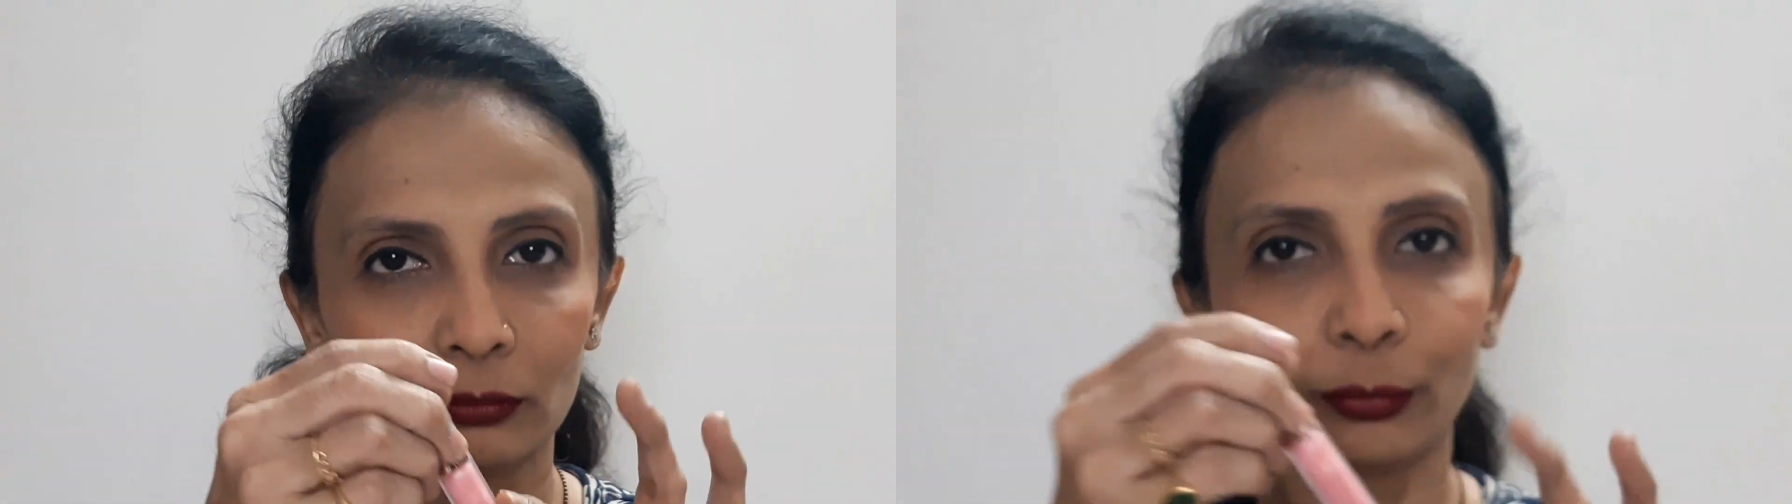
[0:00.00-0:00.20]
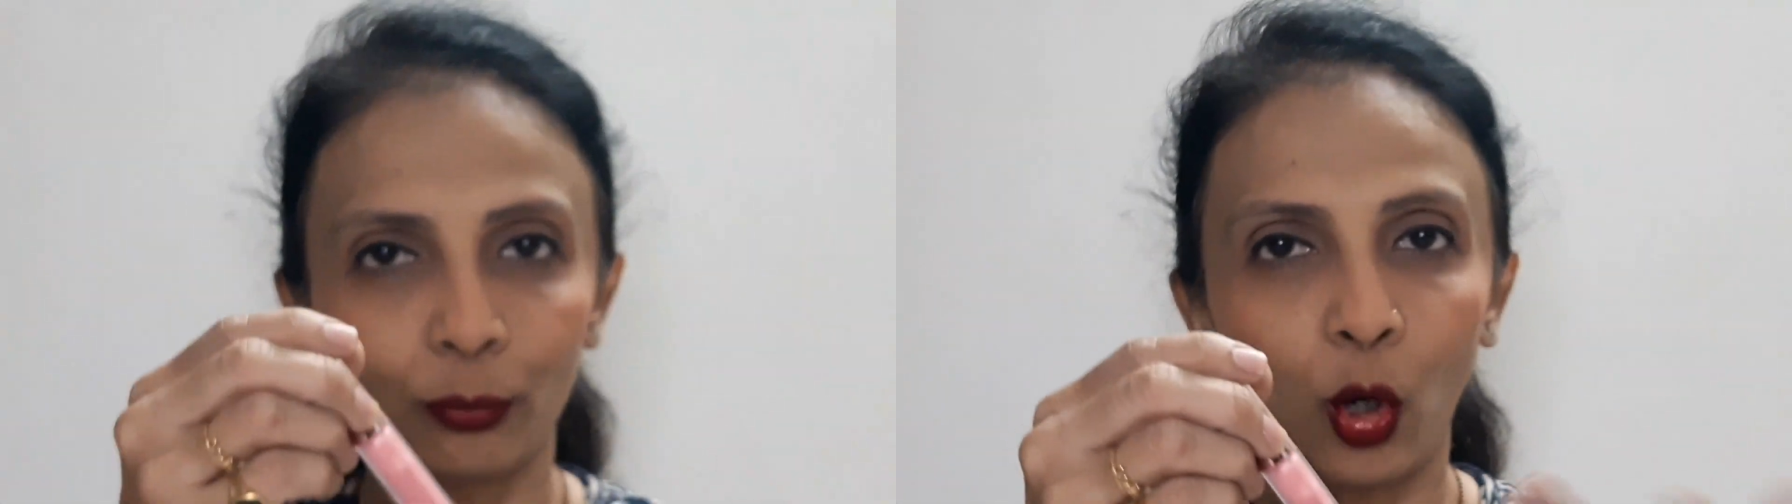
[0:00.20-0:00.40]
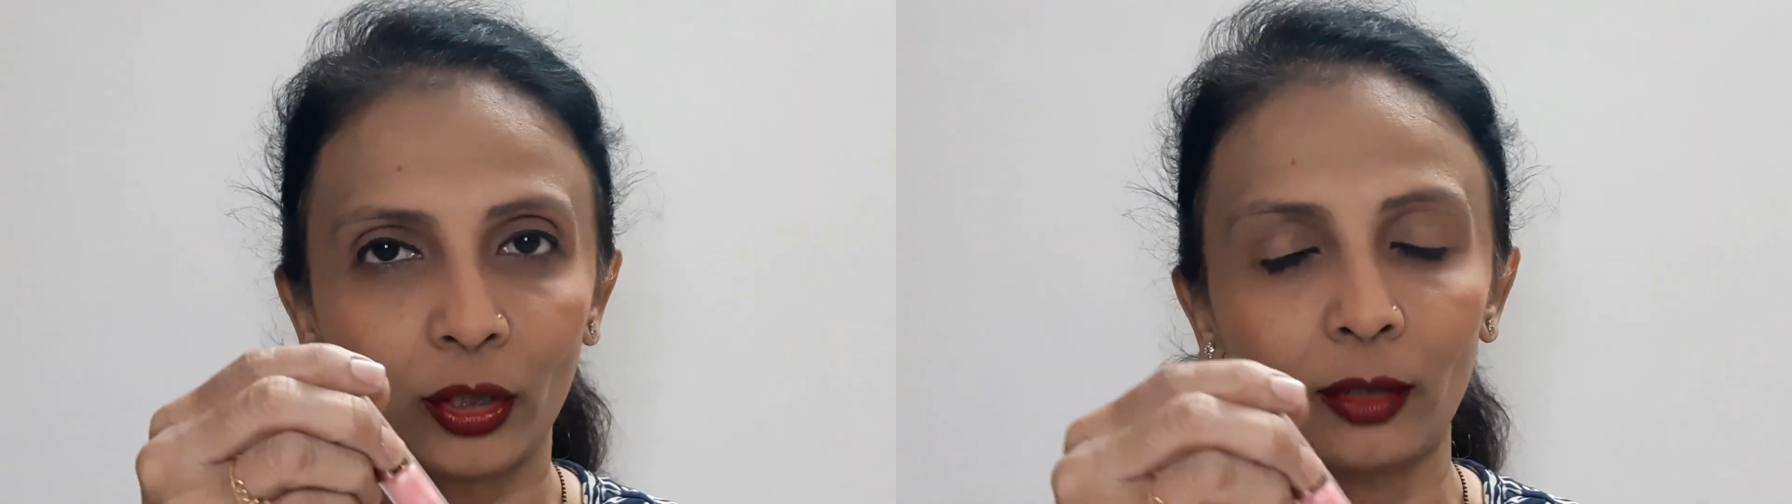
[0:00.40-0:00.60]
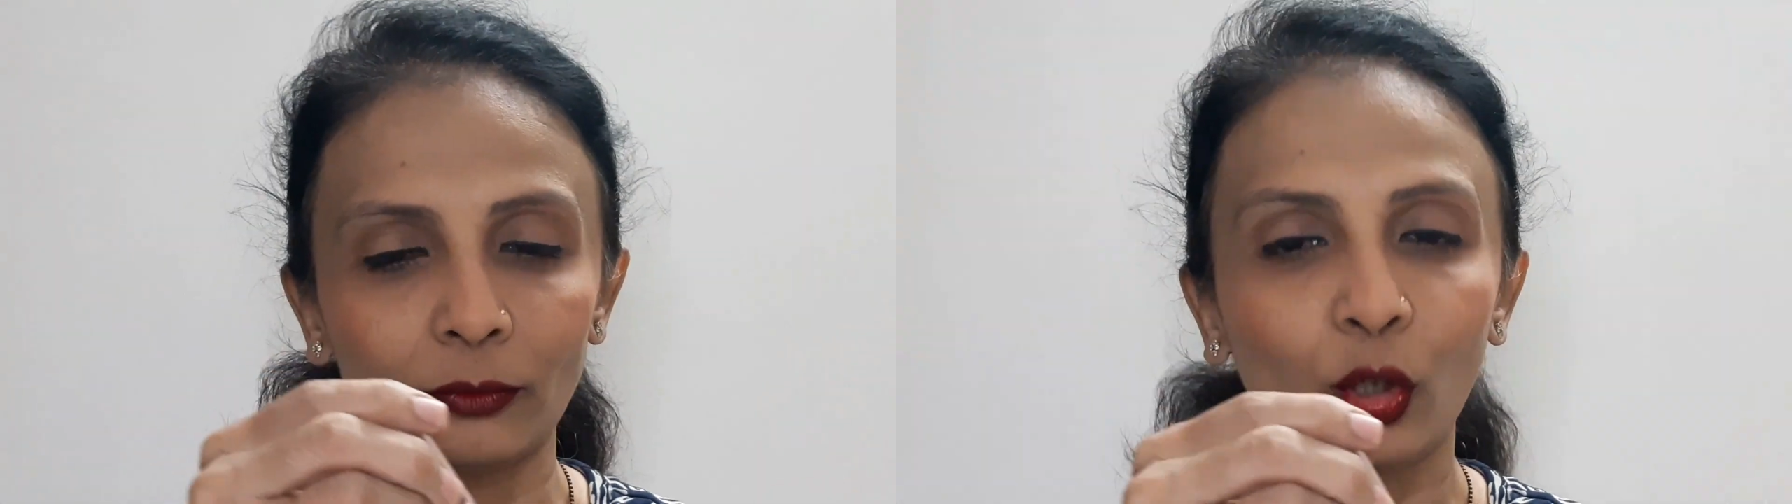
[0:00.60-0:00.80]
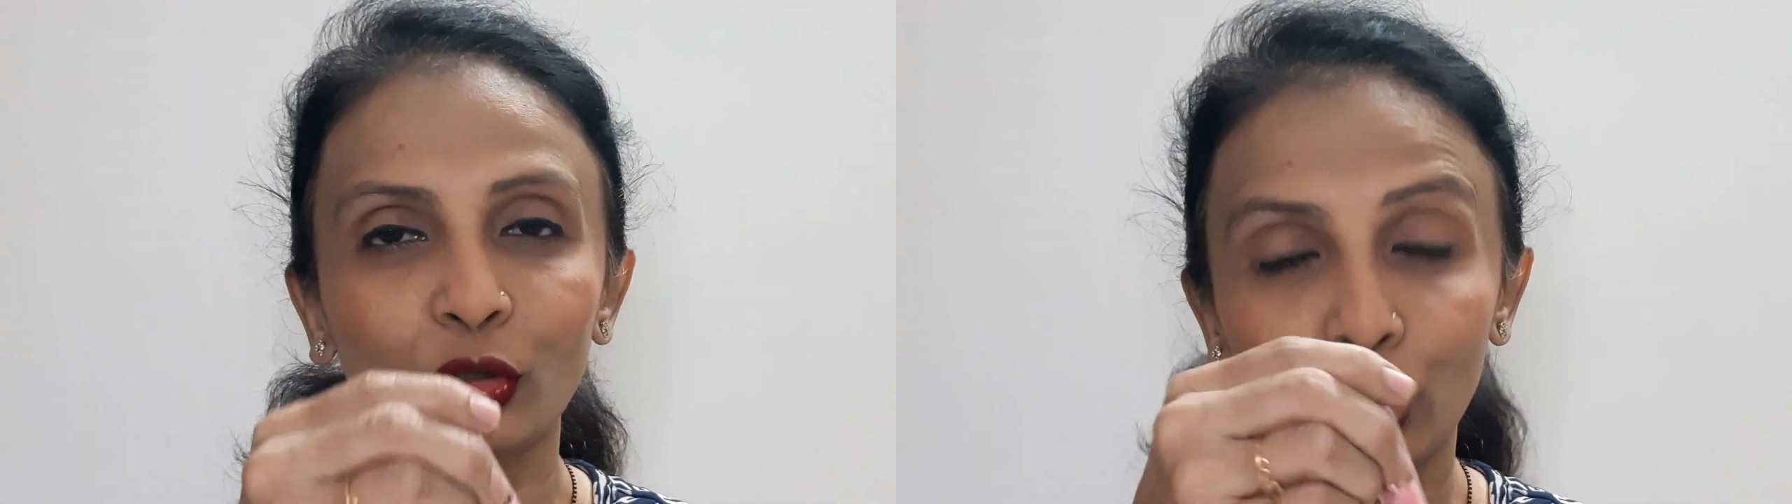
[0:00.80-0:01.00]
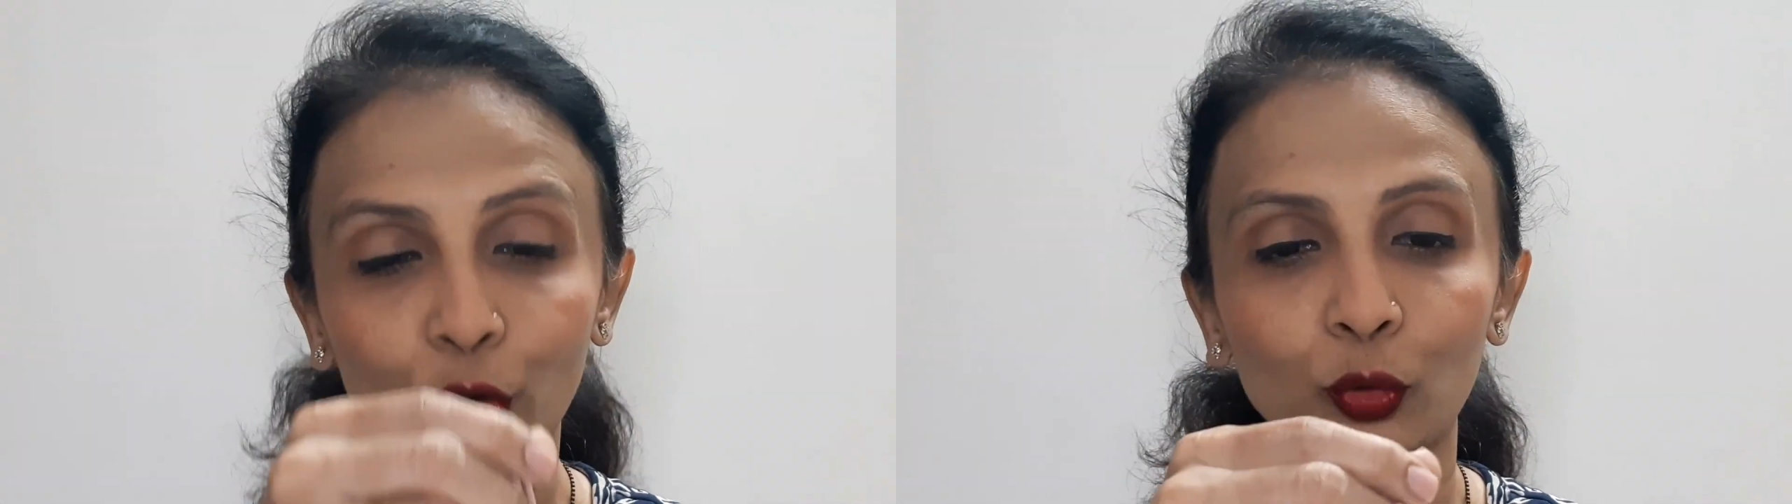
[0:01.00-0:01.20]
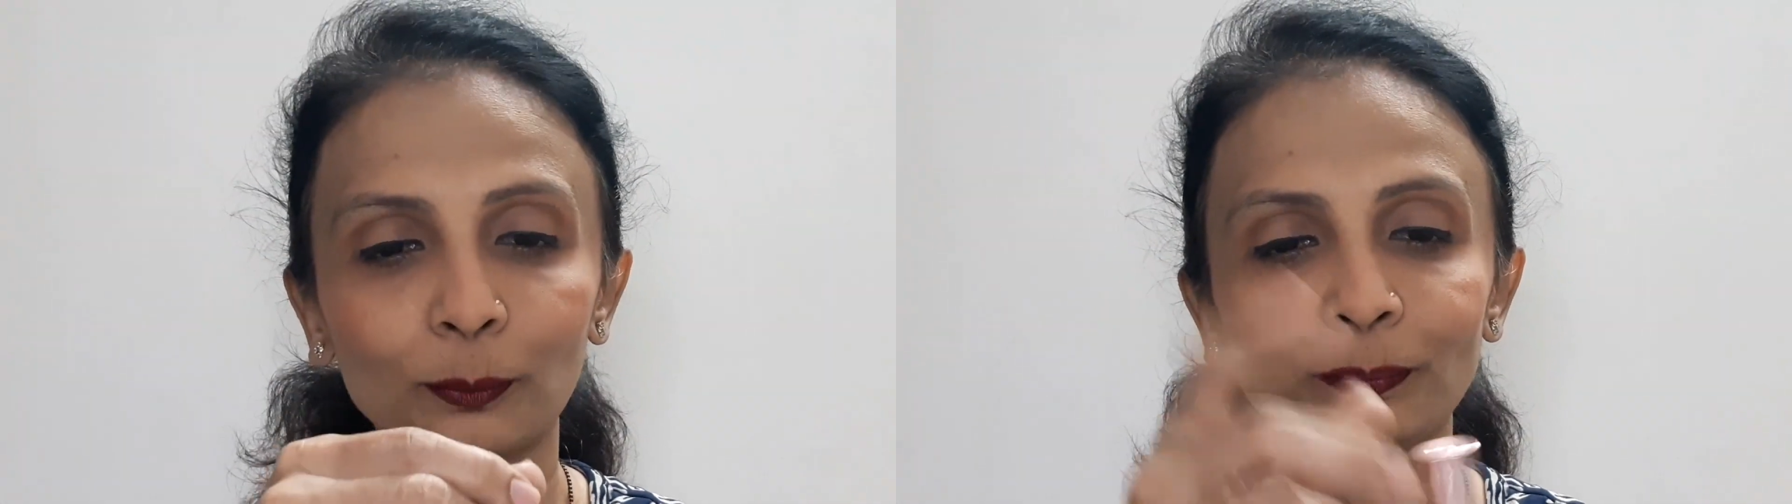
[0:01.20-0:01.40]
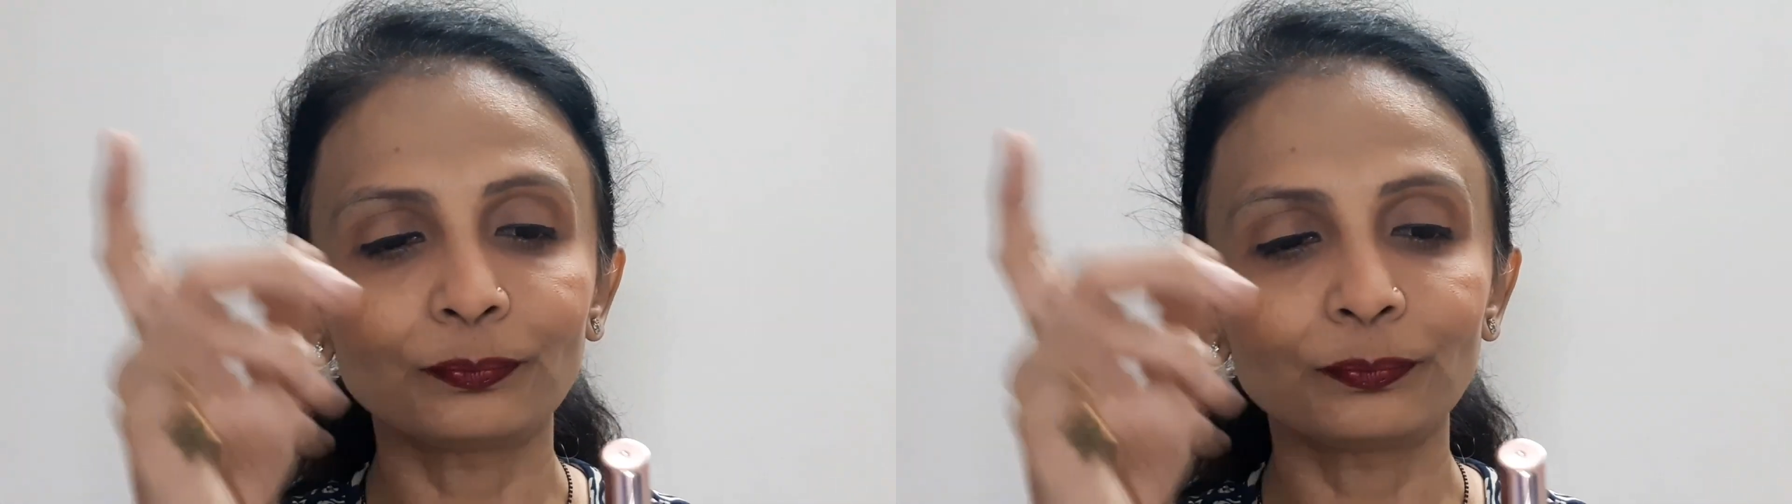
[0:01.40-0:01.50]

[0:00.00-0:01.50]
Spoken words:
bottle, not the tube.